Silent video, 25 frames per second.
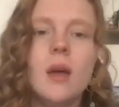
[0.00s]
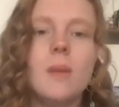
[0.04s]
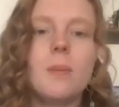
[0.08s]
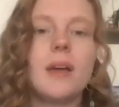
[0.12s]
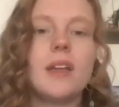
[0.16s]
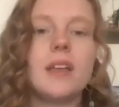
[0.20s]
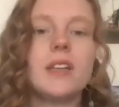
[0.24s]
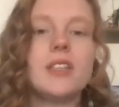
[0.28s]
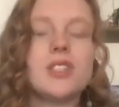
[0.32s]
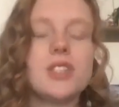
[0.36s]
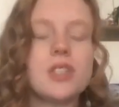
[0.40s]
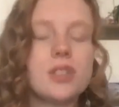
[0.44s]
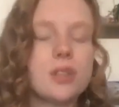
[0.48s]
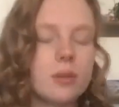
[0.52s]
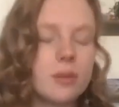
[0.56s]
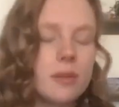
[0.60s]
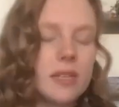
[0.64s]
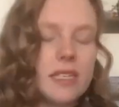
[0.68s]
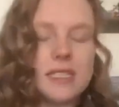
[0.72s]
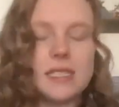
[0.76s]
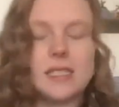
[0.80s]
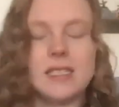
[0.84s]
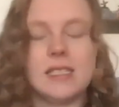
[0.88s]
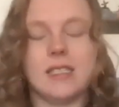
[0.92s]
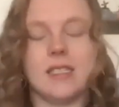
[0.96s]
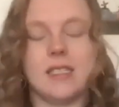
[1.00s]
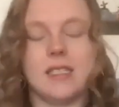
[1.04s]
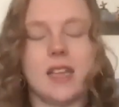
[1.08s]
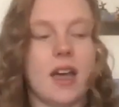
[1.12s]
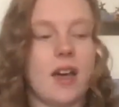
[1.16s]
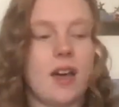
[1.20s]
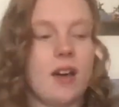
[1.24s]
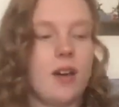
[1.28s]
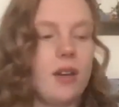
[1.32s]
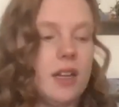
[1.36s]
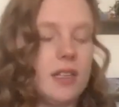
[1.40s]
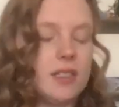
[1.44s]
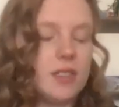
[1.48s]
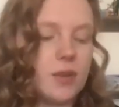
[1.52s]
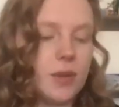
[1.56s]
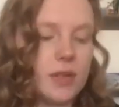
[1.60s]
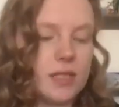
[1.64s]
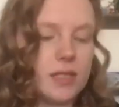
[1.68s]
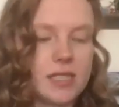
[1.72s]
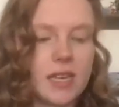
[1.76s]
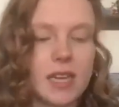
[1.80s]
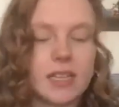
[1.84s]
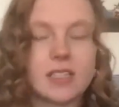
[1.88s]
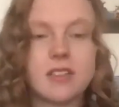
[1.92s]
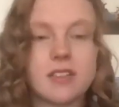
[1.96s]
But she told me to sit down. And so I
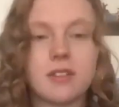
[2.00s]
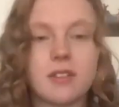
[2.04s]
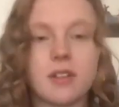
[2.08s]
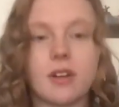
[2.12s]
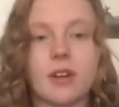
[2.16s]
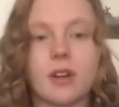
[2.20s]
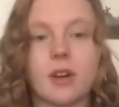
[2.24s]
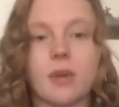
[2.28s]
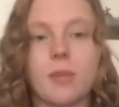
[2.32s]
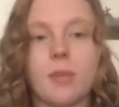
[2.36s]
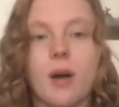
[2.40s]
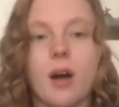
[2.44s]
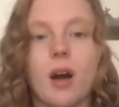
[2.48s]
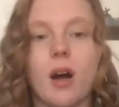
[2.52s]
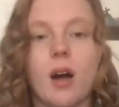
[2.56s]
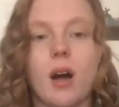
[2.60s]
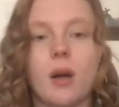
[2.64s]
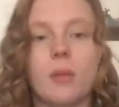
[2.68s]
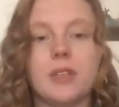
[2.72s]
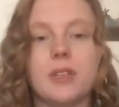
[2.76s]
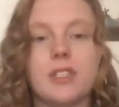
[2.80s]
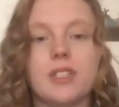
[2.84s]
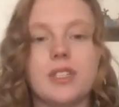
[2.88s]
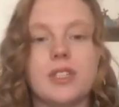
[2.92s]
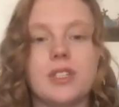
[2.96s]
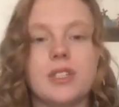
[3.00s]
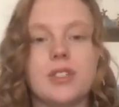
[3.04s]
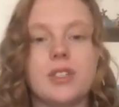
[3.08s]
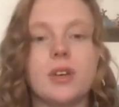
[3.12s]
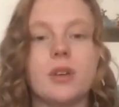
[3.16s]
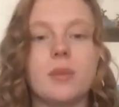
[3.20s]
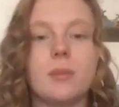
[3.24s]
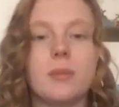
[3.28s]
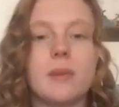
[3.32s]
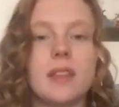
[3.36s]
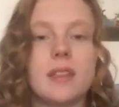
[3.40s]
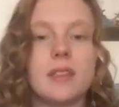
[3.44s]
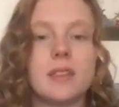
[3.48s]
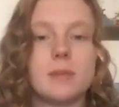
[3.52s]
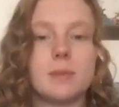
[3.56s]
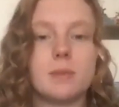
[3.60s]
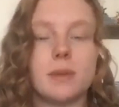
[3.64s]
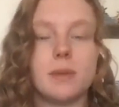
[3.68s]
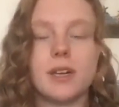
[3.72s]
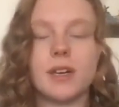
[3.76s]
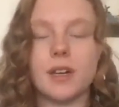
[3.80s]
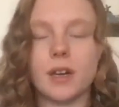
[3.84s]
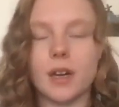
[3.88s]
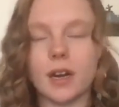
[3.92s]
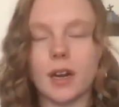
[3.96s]
sat down on her palm and she showed me this
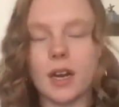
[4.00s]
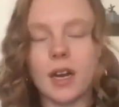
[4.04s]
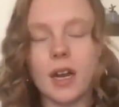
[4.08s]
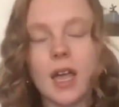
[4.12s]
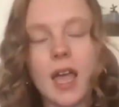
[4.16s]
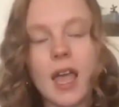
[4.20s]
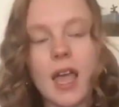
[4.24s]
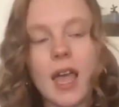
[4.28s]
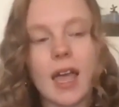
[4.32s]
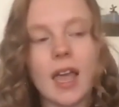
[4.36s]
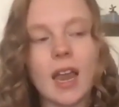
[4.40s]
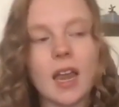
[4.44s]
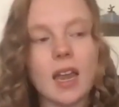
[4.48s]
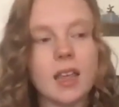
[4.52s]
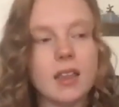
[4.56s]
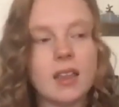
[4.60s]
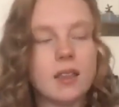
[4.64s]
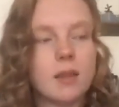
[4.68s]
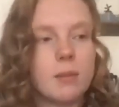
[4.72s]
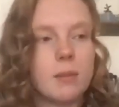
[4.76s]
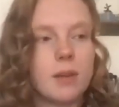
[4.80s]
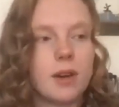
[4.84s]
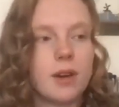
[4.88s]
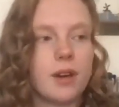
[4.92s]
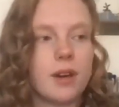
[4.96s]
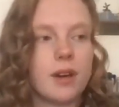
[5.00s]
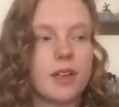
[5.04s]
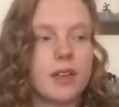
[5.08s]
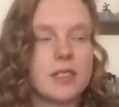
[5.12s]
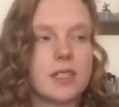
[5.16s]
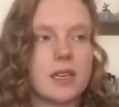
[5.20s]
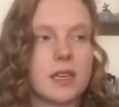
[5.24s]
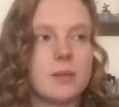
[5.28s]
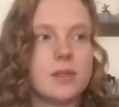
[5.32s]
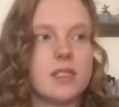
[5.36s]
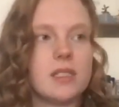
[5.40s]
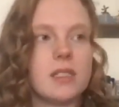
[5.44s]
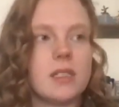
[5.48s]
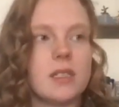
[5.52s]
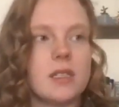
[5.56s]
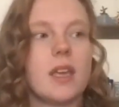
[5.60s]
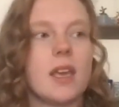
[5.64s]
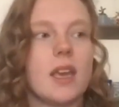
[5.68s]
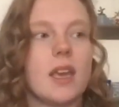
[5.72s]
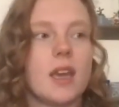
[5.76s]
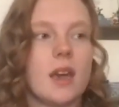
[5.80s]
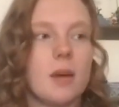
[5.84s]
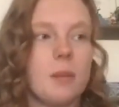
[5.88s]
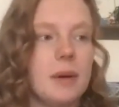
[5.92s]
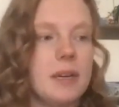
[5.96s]
mirror. And in the mirror, as I was
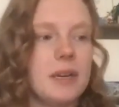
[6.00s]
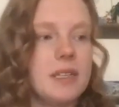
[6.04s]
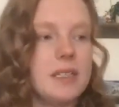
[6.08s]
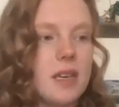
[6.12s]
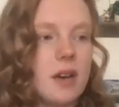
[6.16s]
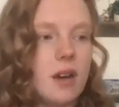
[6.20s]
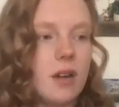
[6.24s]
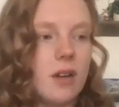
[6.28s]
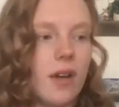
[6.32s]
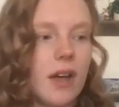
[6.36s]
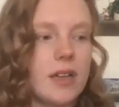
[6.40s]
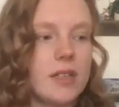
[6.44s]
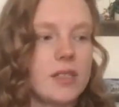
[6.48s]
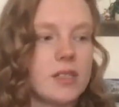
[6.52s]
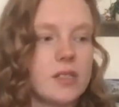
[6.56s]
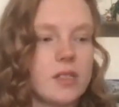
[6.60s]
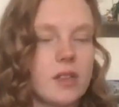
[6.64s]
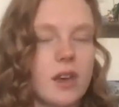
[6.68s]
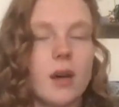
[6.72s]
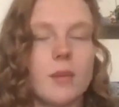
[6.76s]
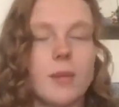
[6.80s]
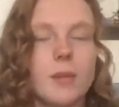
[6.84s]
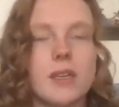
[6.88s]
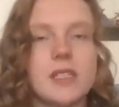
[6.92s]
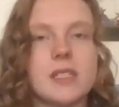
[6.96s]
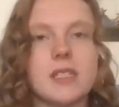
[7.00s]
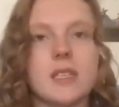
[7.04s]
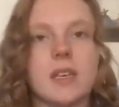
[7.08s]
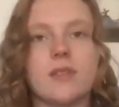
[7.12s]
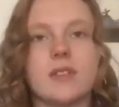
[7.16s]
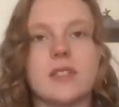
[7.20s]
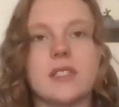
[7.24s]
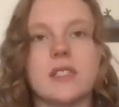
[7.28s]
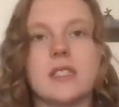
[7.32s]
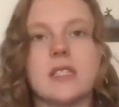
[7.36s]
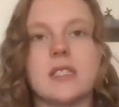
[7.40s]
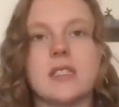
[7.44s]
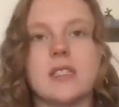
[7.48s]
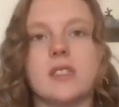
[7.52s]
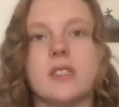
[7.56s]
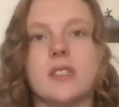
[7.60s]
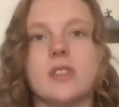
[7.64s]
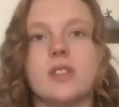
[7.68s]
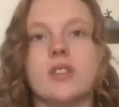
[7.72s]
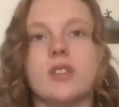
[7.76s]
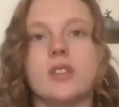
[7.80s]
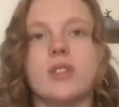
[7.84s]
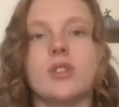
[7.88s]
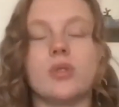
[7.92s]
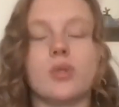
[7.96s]
looking at myself, I saw myself as this
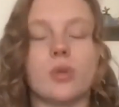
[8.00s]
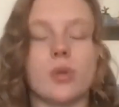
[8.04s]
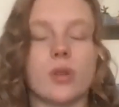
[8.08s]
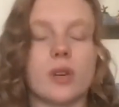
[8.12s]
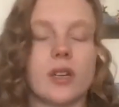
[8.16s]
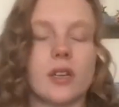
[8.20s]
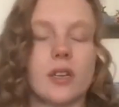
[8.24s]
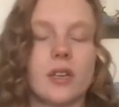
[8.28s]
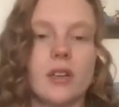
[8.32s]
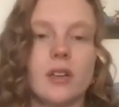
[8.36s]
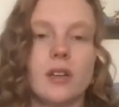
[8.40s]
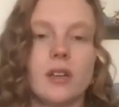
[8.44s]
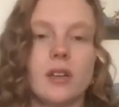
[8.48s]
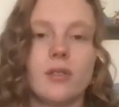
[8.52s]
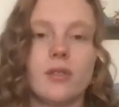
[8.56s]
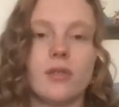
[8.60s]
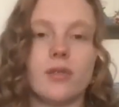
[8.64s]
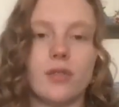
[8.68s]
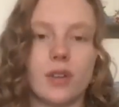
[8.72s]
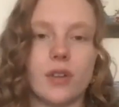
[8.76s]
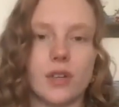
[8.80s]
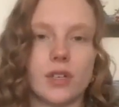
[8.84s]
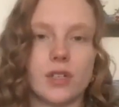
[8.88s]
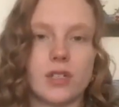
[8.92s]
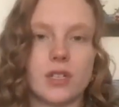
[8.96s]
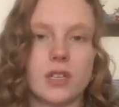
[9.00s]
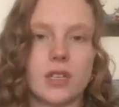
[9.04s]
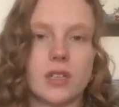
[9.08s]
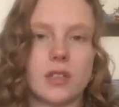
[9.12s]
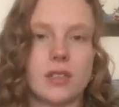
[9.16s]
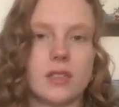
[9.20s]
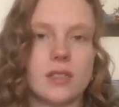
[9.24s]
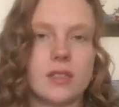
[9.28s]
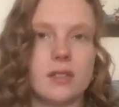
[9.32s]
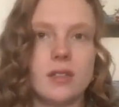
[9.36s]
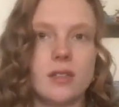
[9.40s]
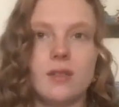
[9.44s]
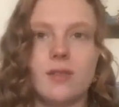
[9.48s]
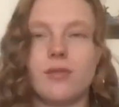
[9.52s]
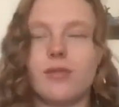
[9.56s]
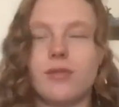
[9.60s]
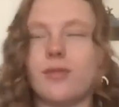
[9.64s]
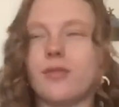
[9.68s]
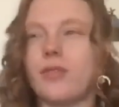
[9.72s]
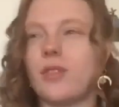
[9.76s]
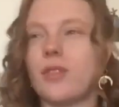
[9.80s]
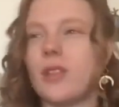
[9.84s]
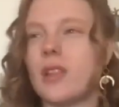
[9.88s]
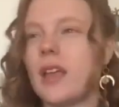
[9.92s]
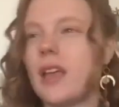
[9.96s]
distorted version, this
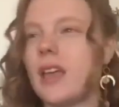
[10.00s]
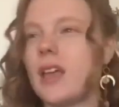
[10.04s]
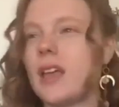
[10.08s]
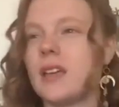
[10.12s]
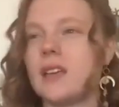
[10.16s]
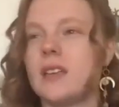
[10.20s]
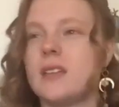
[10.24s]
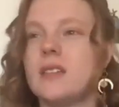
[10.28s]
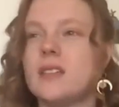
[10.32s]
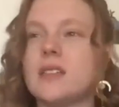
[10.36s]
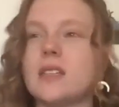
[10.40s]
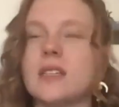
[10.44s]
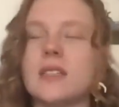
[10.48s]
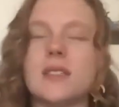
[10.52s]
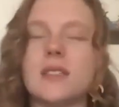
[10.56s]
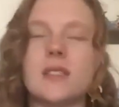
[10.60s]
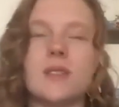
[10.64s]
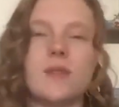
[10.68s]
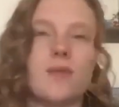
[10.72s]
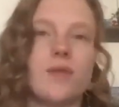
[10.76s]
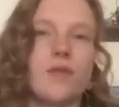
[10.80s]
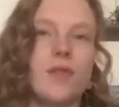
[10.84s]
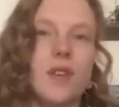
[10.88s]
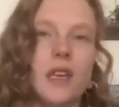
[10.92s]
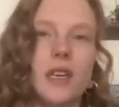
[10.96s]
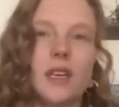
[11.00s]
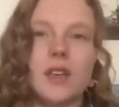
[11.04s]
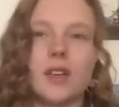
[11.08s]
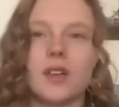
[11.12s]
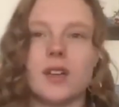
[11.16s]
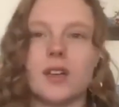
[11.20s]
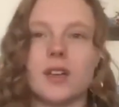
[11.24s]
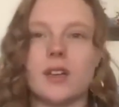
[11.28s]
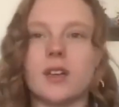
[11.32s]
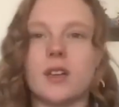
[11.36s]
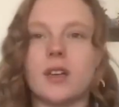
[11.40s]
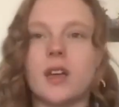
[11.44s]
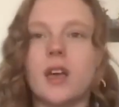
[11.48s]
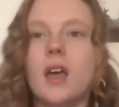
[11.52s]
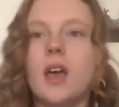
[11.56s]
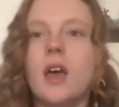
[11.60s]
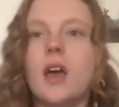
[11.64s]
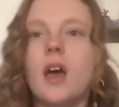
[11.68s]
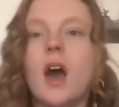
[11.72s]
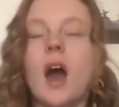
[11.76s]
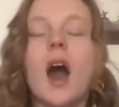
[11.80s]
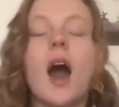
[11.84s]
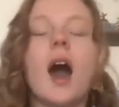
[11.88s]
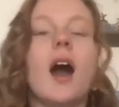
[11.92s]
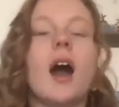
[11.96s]
inflated, disfigured,
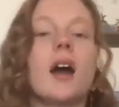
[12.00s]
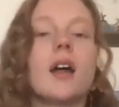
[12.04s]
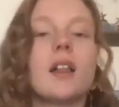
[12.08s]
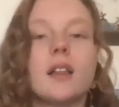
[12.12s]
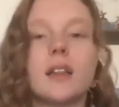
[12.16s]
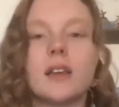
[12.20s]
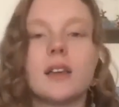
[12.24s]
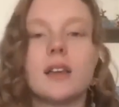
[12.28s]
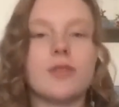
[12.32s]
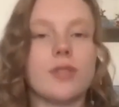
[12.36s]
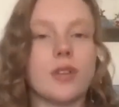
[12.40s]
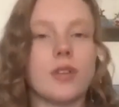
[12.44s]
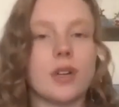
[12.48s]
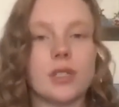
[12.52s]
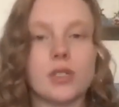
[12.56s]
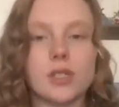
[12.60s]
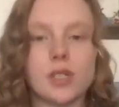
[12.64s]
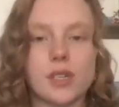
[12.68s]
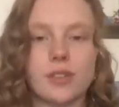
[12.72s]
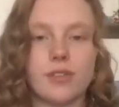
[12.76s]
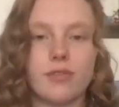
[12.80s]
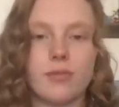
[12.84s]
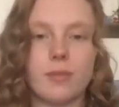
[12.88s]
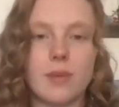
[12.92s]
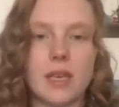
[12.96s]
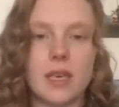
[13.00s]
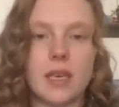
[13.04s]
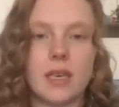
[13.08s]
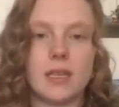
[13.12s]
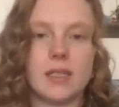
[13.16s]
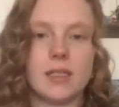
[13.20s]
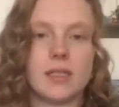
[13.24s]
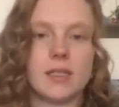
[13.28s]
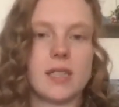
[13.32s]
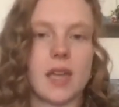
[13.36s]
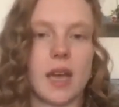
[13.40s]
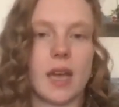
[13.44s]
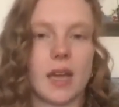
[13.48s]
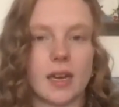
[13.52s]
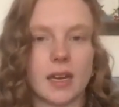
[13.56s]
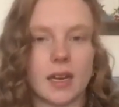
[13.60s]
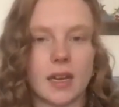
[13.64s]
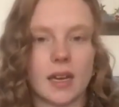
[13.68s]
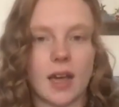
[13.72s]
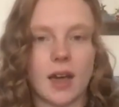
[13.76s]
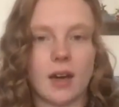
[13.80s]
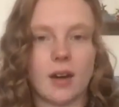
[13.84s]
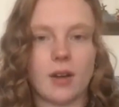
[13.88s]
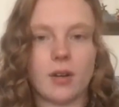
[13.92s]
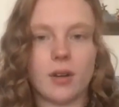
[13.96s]
ugly version of me inside
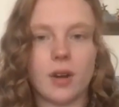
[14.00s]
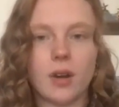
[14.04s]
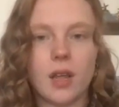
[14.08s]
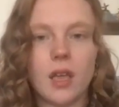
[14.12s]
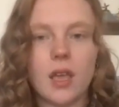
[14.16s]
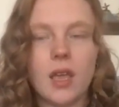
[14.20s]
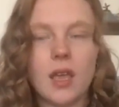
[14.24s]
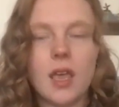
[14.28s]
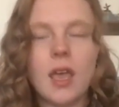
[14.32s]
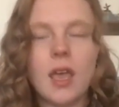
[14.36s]
and out.